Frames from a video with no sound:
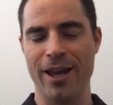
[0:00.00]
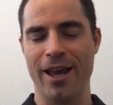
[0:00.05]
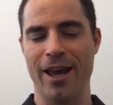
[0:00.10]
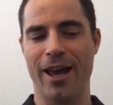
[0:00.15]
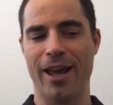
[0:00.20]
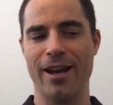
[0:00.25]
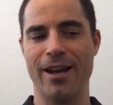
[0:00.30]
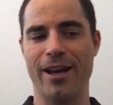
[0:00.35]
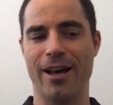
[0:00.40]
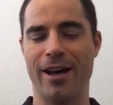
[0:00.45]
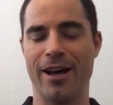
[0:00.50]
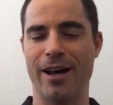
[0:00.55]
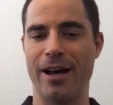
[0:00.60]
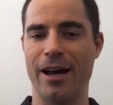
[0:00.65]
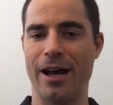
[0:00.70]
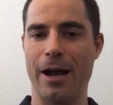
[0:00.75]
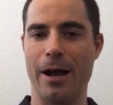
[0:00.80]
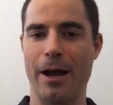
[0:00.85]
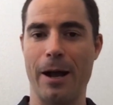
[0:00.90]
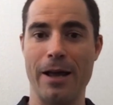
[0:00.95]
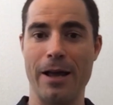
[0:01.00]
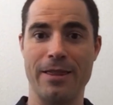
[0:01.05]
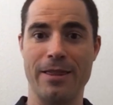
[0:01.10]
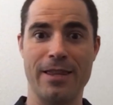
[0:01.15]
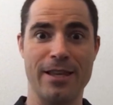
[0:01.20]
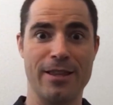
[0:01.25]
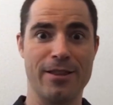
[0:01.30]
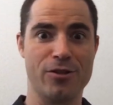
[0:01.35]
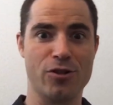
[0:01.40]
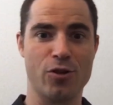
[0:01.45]
And I
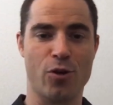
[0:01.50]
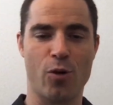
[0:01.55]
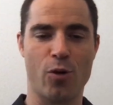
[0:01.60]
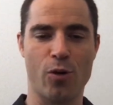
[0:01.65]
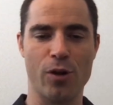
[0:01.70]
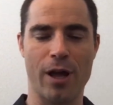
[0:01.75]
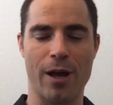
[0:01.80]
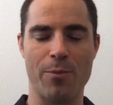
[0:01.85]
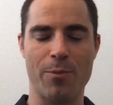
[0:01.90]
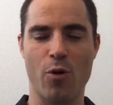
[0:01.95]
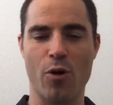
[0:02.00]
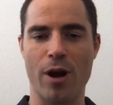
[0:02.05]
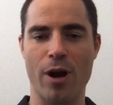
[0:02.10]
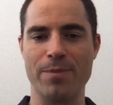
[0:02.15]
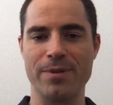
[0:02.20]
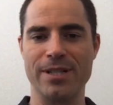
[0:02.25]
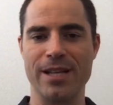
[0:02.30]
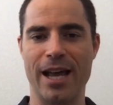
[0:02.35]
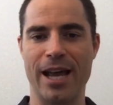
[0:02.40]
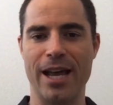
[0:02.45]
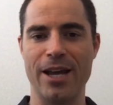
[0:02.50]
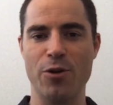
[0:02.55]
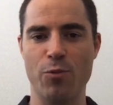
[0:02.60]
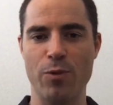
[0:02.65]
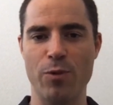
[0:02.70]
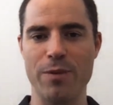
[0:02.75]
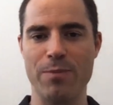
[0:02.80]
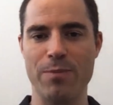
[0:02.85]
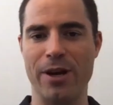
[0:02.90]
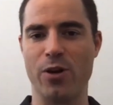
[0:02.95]
think there's a whole lot more upside
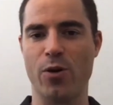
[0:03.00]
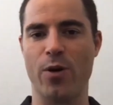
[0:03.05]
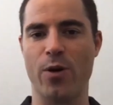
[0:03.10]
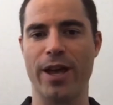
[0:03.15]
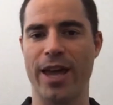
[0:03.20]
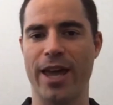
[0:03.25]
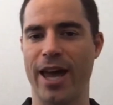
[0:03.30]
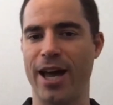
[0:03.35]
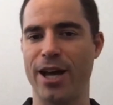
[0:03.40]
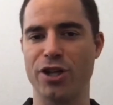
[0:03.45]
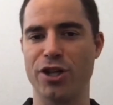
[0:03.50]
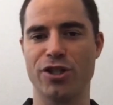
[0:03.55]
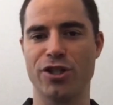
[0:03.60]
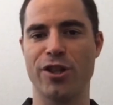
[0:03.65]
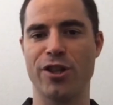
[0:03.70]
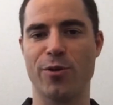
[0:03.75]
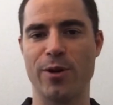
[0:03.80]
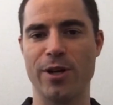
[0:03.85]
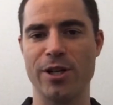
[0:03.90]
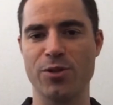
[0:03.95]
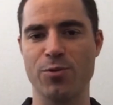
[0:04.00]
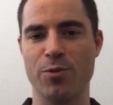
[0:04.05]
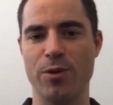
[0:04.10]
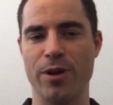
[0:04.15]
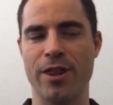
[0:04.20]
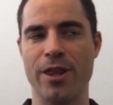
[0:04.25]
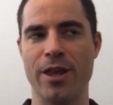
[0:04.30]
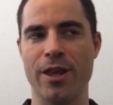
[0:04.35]
with Bitcoin Cash than there is with